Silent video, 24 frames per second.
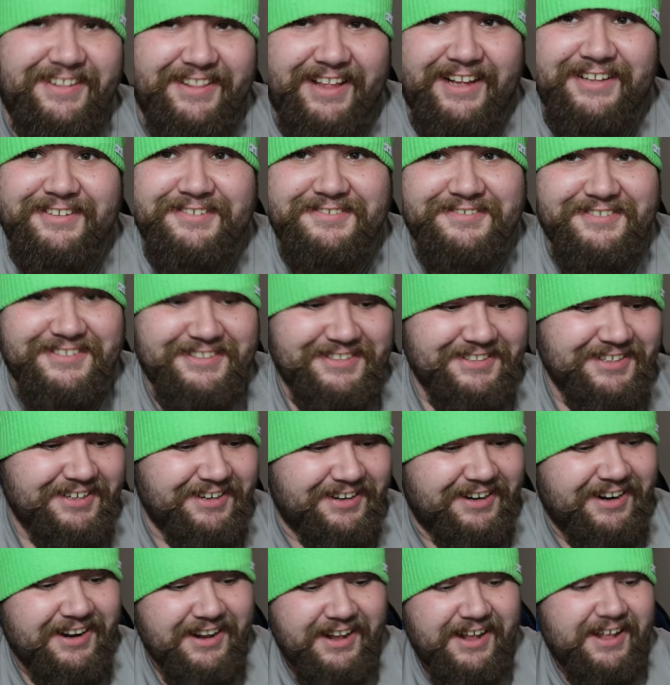That's for
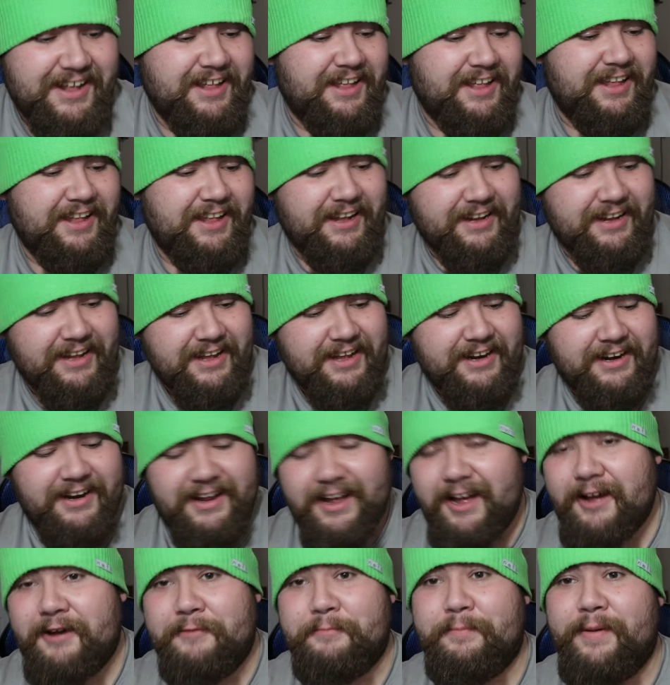sure.
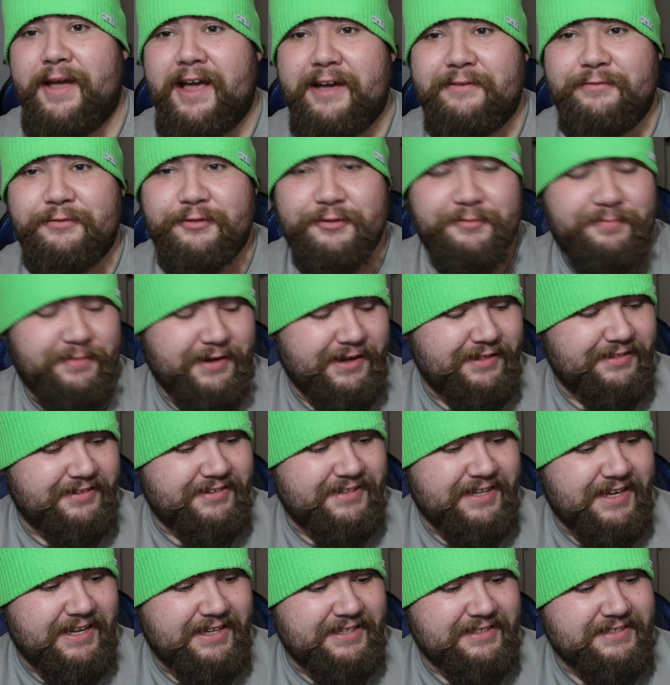Again, I'm baffled by the
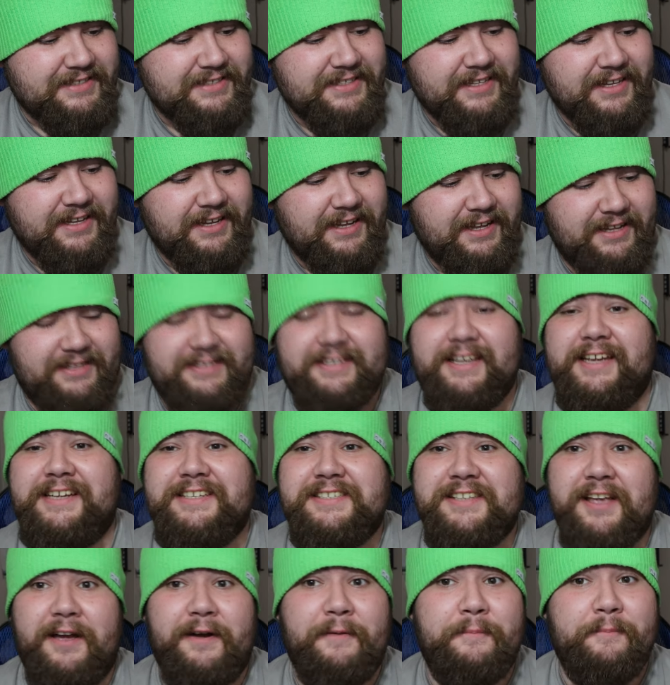taste. It
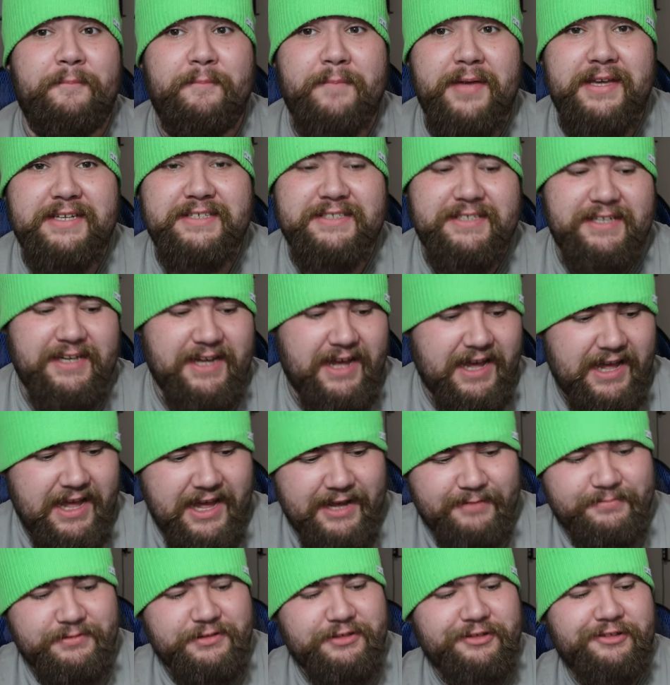tastes amazing. I
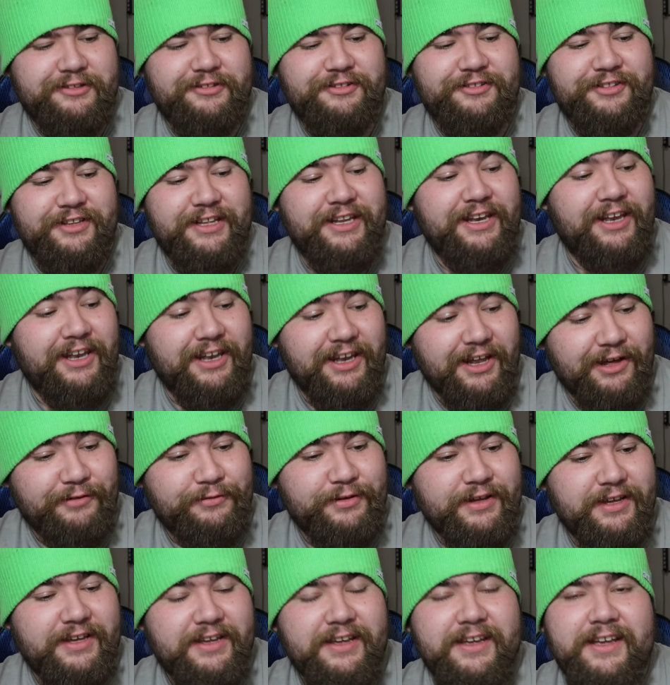absolutely
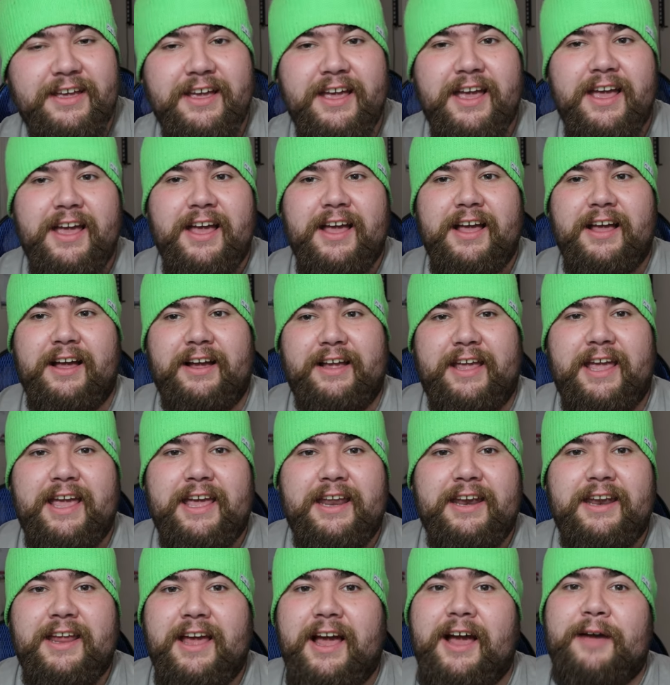love it.
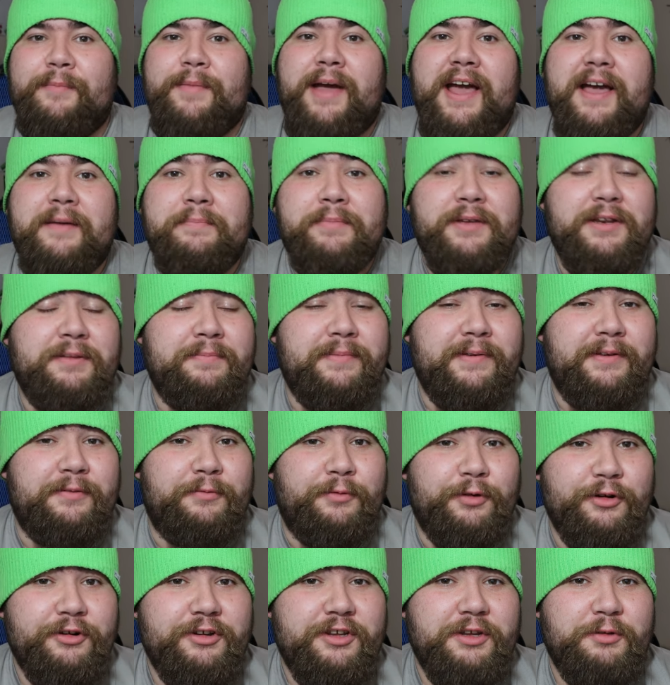Again, I'm happy to be
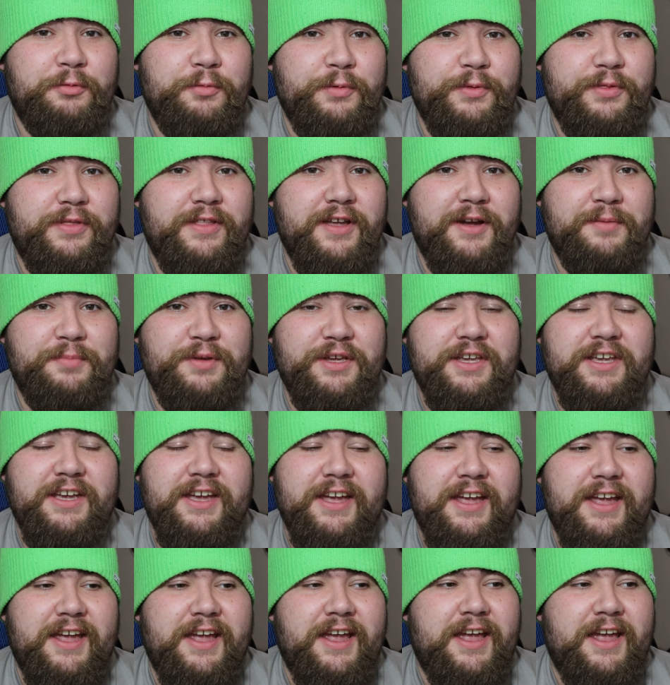working with Dubby.